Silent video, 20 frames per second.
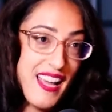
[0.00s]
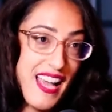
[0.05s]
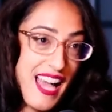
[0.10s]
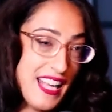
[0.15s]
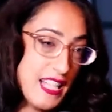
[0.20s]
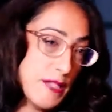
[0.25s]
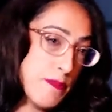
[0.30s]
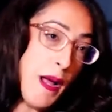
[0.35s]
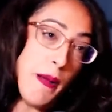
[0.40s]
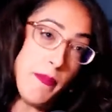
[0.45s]

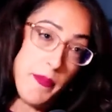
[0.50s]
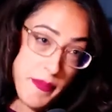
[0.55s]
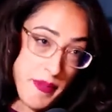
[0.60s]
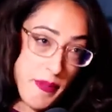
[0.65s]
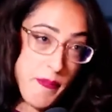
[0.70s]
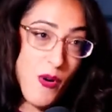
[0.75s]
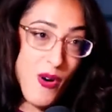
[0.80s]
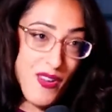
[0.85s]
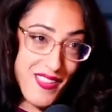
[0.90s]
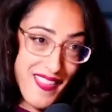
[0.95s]
And it's probably
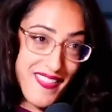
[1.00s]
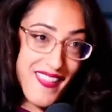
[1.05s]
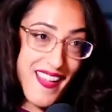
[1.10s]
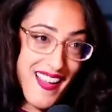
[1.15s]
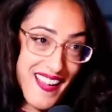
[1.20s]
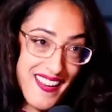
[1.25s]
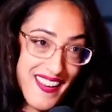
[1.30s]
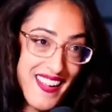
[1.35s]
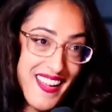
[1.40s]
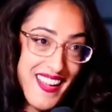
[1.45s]
more than
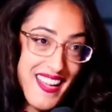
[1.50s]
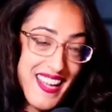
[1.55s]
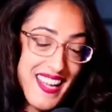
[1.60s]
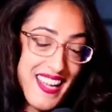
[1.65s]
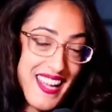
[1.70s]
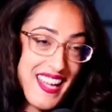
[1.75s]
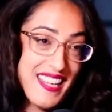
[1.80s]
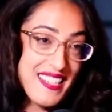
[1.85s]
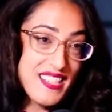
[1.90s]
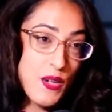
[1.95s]
that.
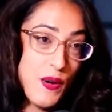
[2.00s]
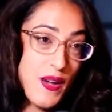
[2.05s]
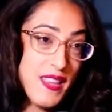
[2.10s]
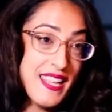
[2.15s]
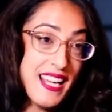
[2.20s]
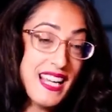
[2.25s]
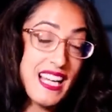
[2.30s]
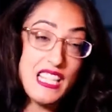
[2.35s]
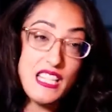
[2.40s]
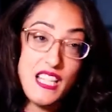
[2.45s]
So I
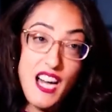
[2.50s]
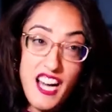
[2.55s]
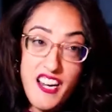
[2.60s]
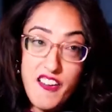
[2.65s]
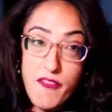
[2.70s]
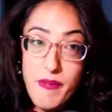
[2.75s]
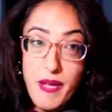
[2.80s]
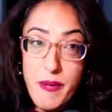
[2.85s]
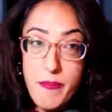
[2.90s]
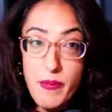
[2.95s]
think a lot
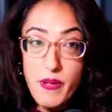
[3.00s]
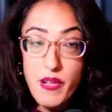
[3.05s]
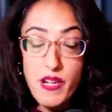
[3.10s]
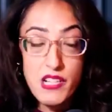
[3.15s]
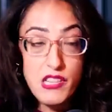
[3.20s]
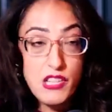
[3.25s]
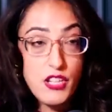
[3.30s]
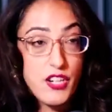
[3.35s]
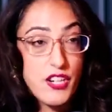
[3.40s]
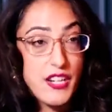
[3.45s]
of people
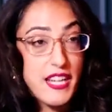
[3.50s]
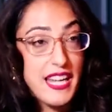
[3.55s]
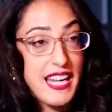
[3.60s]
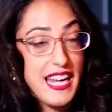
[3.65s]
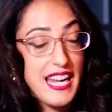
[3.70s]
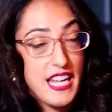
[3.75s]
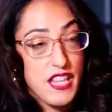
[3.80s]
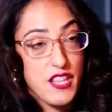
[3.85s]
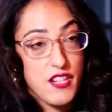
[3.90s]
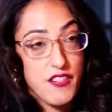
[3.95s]
are learning
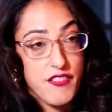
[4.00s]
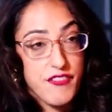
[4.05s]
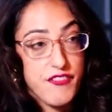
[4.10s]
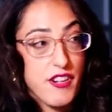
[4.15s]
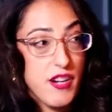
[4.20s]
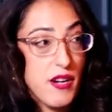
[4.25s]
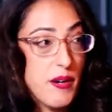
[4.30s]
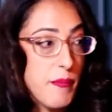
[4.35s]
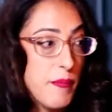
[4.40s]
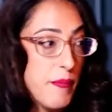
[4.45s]
either
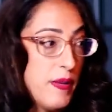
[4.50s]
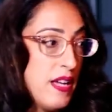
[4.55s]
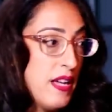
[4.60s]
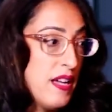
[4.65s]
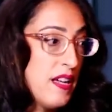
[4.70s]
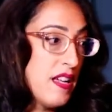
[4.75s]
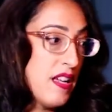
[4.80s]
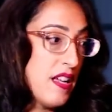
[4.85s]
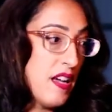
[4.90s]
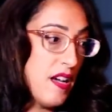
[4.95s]
from
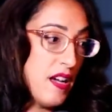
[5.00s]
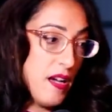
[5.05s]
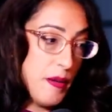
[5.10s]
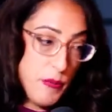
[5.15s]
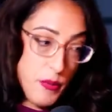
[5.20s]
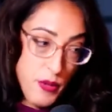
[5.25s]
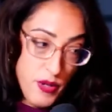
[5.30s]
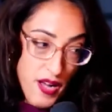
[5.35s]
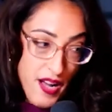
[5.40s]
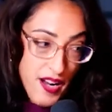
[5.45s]

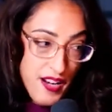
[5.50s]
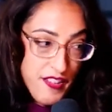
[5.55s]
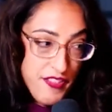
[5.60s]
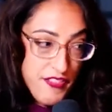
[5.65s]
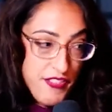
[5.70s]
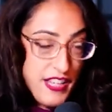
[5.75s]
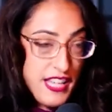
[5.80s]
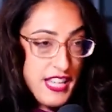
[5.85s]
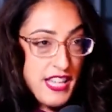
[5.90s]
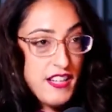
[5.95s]

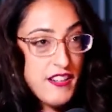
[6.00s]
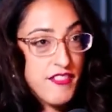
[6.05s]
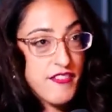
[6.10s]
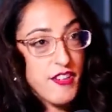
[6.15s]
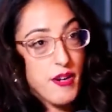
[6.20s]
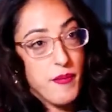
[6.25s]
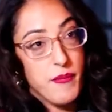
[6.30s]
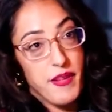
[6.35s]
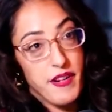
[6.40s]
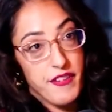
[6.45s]
pornography,
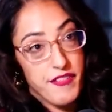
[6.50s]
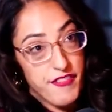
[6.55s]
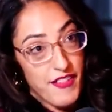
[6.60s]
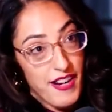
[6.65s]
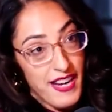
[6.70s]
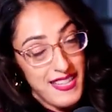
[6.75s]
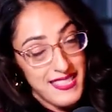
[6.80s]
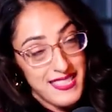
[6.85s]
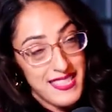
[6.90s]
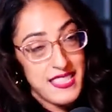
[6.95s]
from their
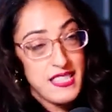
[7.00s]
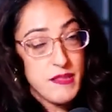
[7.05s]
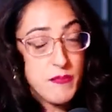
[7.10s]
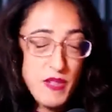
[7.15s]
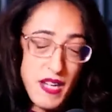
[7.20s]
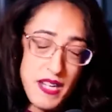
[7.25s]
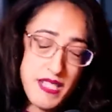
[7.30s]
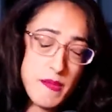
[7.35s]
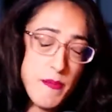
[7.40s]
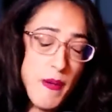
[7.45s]
friends.
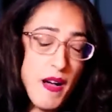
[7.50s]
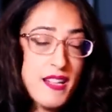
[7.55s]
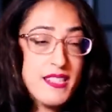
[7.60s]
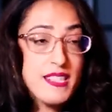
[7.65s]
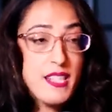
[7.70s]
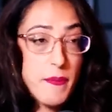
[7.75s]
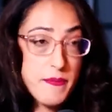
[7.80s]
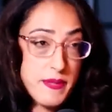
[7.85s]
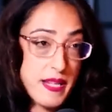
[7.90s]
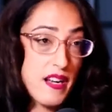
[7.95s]
A small
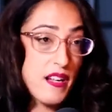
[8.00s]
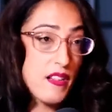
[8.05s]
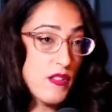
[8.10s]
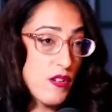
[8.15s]
subset are